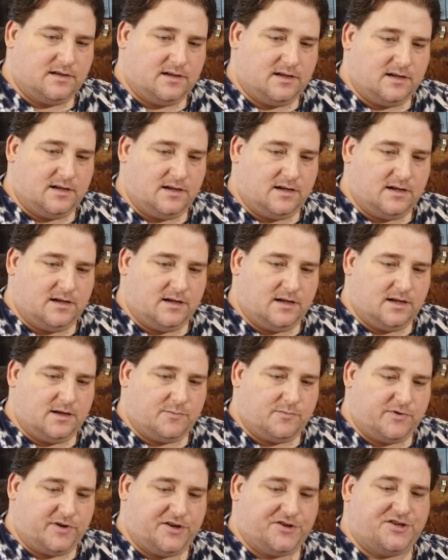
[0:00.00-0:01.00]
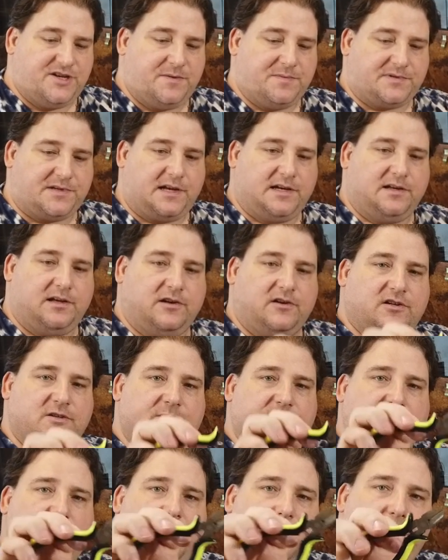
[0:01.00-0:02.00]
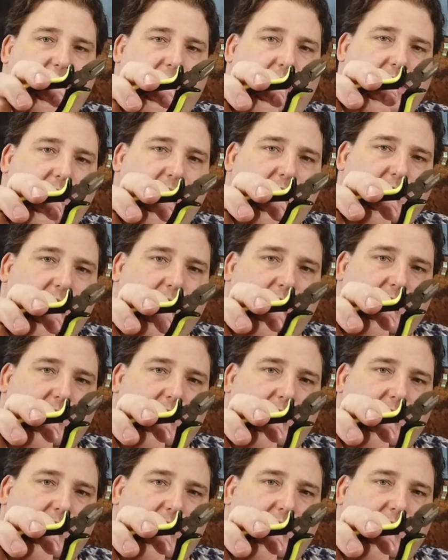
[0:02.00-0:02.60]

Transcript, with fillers: Uh, pretty cheap side cutters, but not bad.